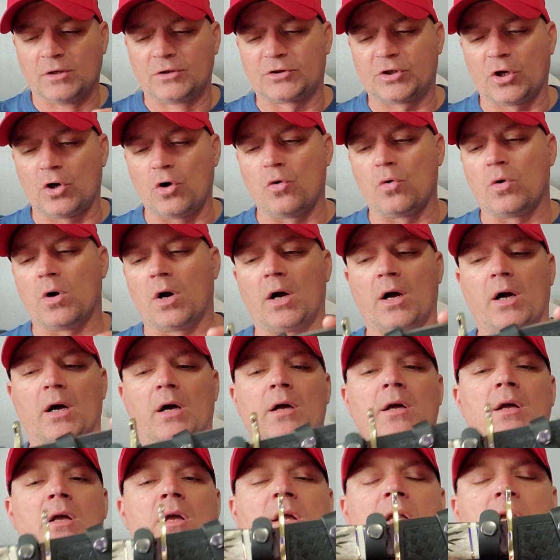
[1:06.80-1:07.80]
so
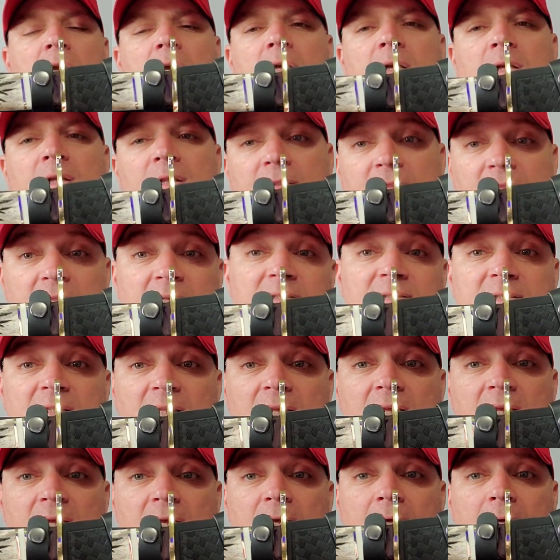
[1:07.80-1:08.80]
uh, this
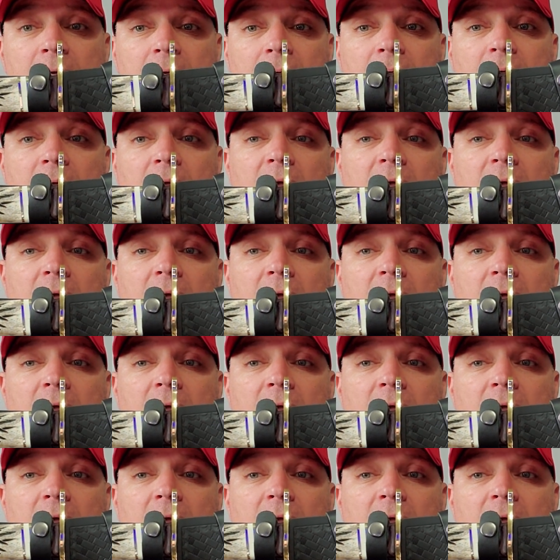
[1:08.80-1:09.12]
thing,